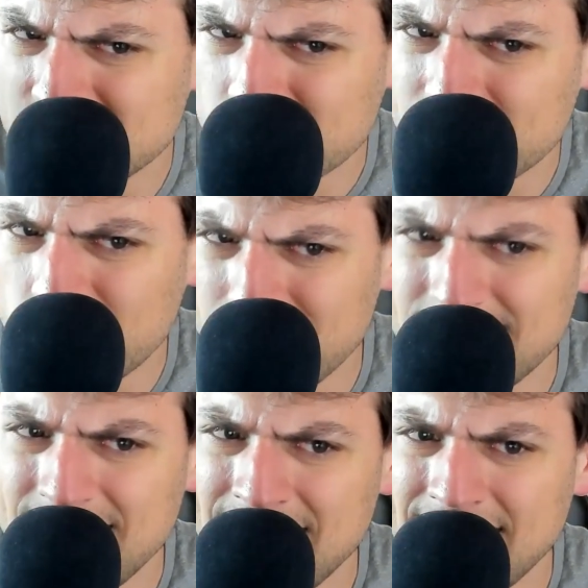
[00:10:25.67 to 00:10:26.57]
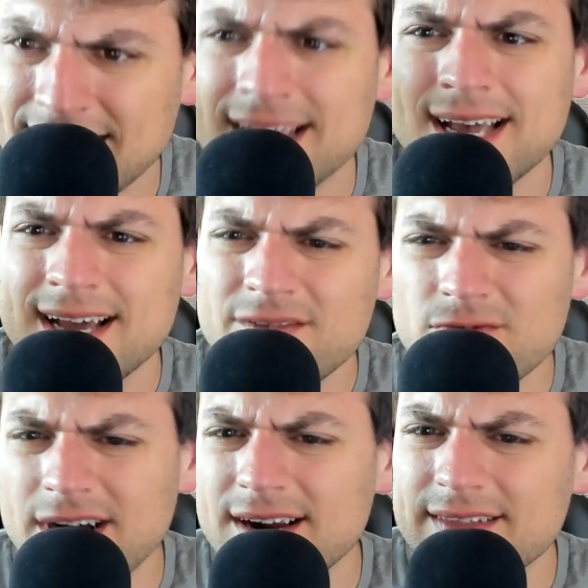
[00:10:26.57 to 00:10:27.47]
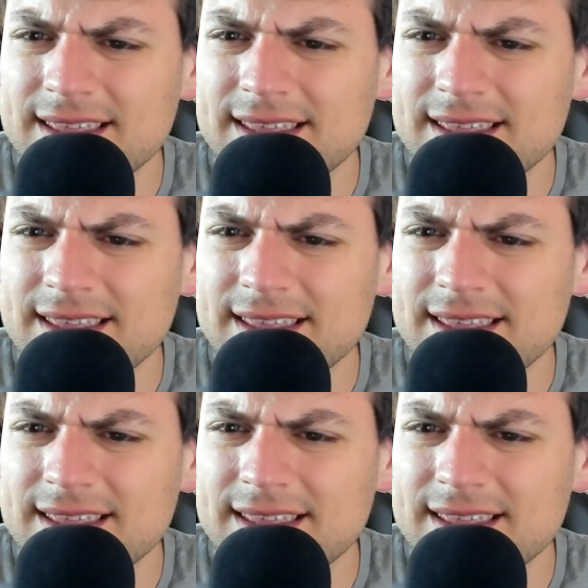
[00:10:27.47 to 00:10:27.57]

three point nine. Rarely